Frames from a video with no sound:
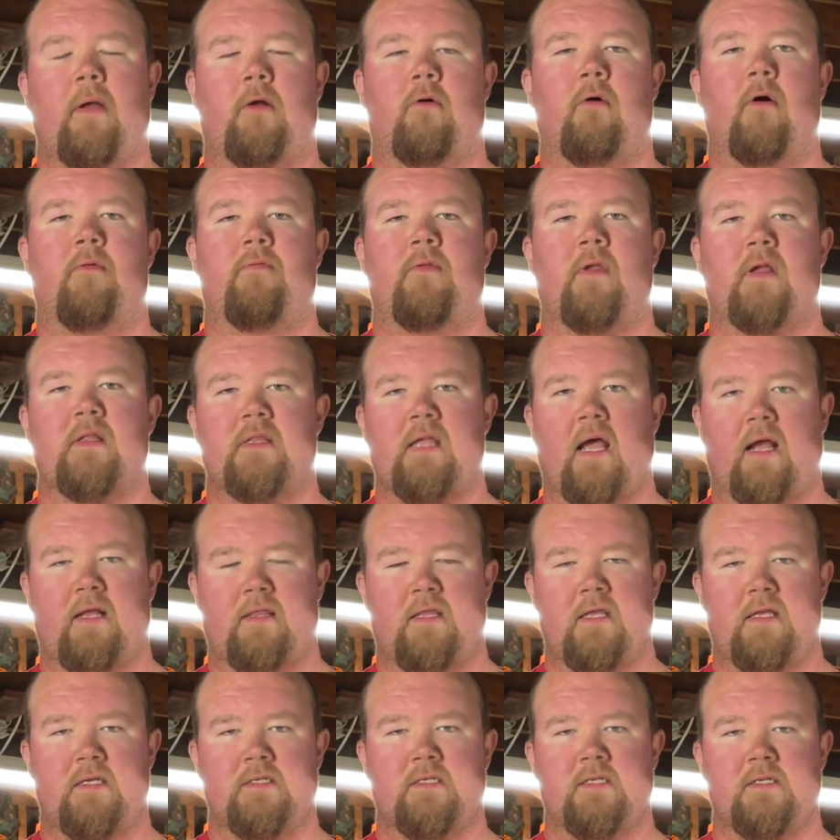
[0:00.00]
lifting
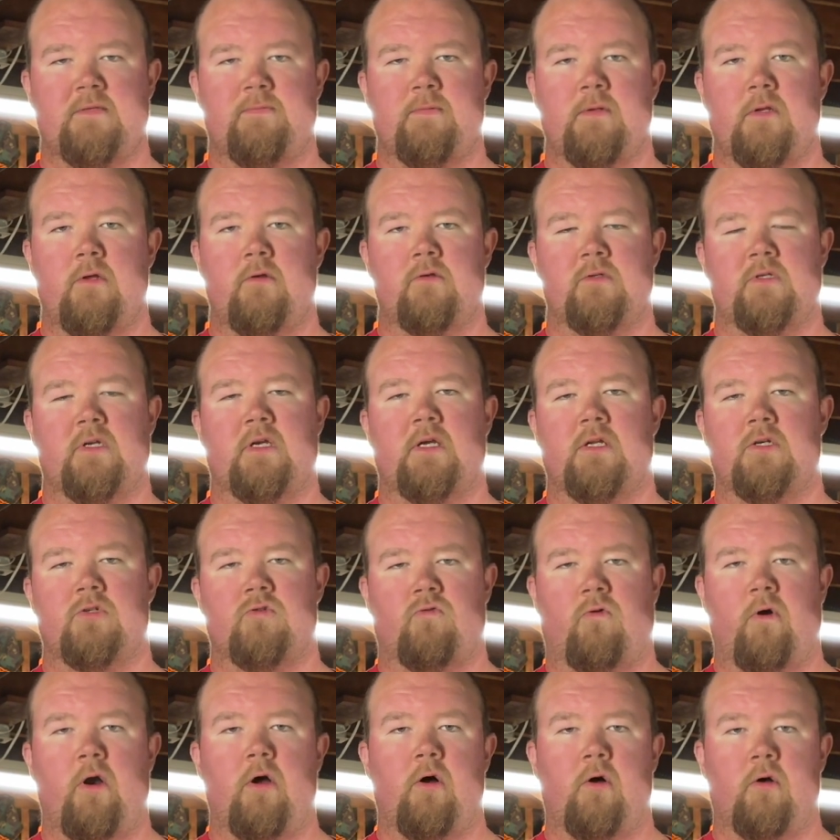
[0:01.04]
techniques he's been using in
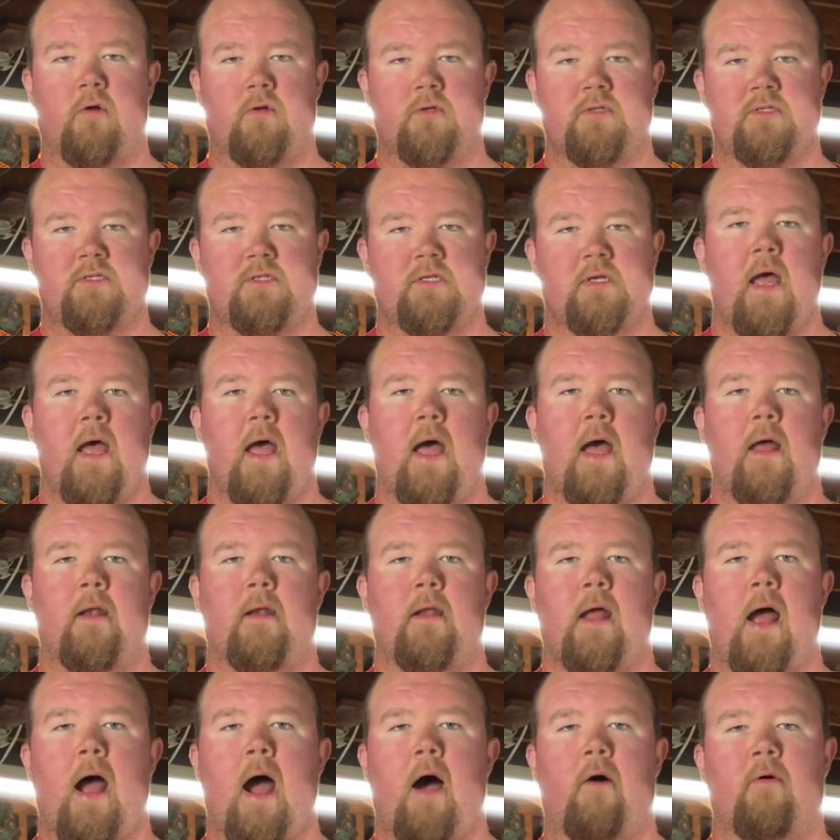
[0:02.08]
drills and
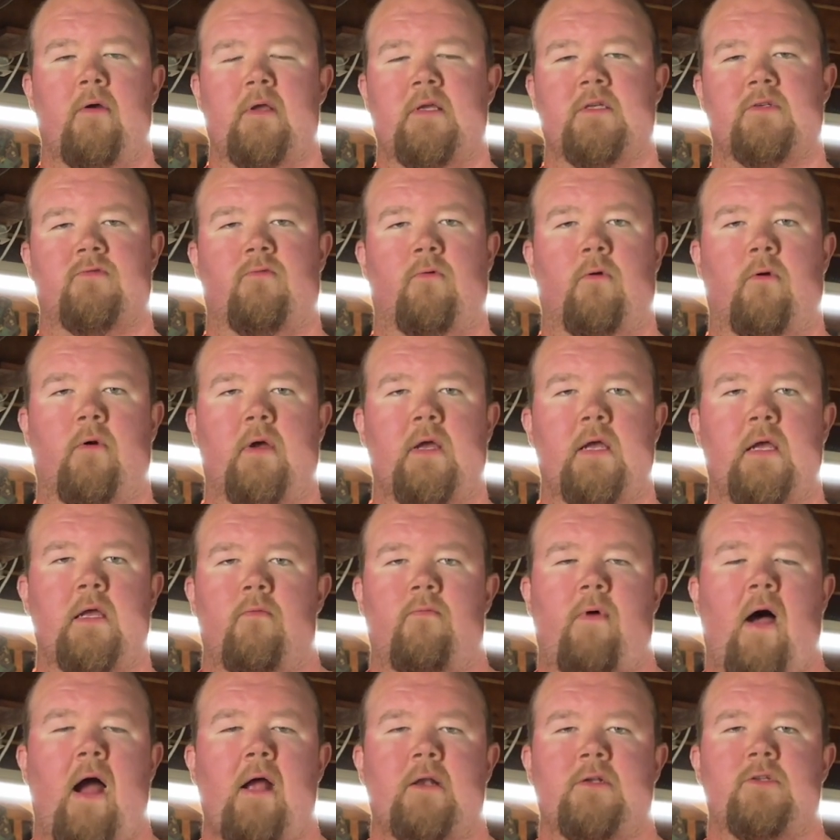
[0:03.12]
how he's really
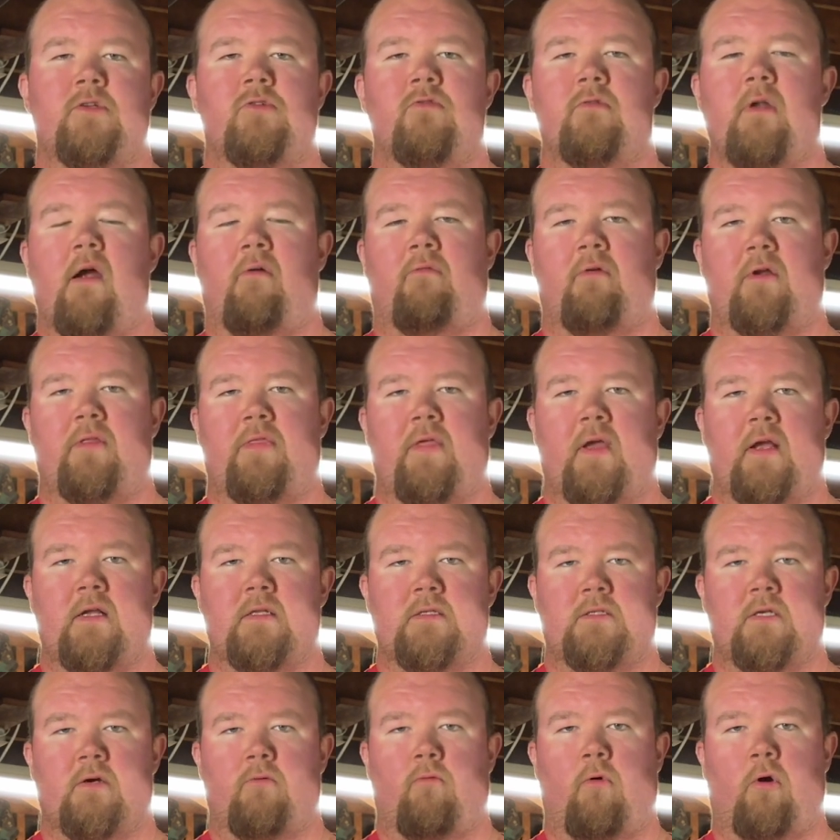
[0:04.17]
fine-tuned everything
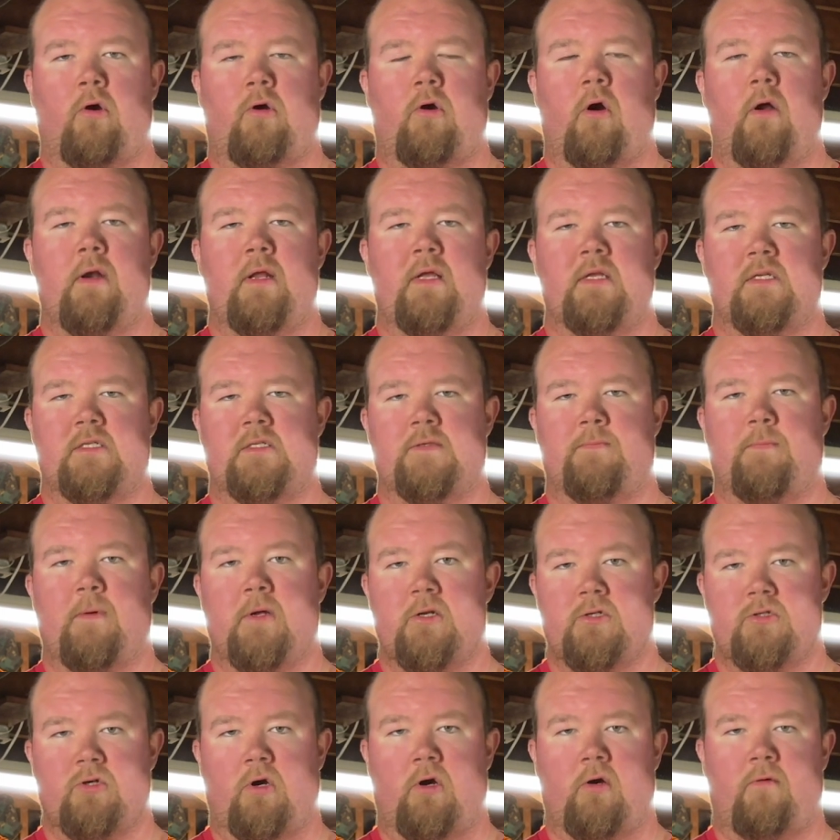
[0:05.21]
to work on his split
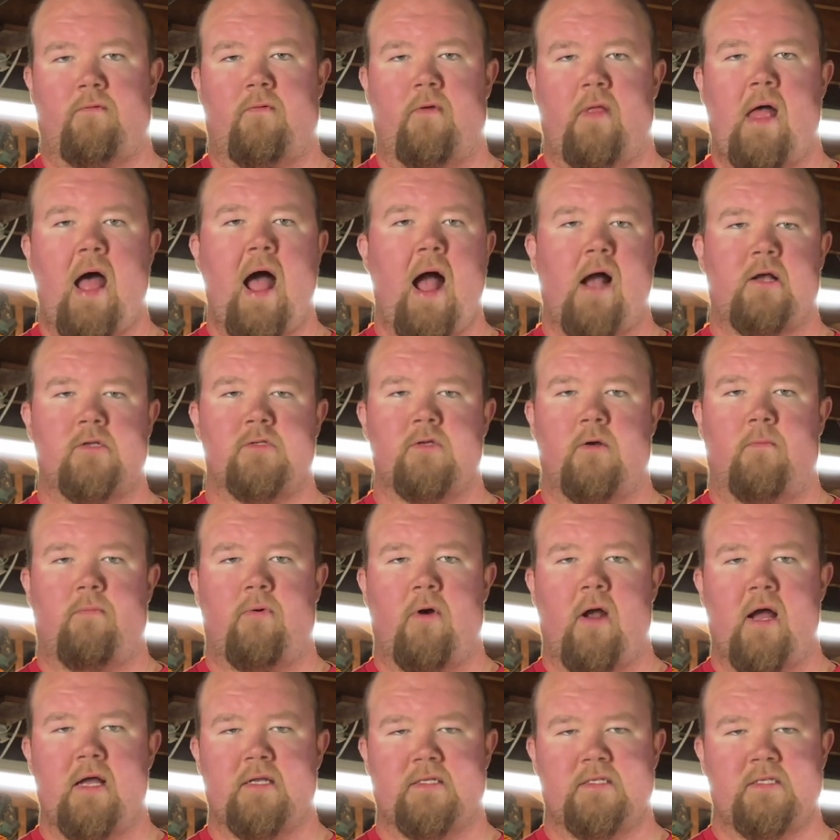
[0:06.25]
jerk for the axle
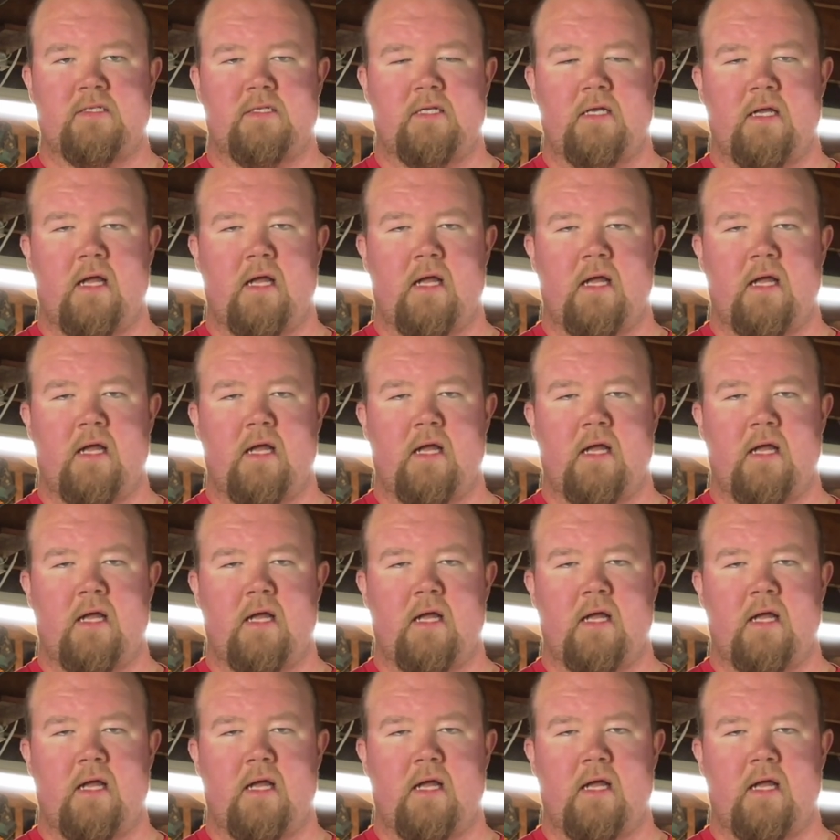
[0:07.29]
press.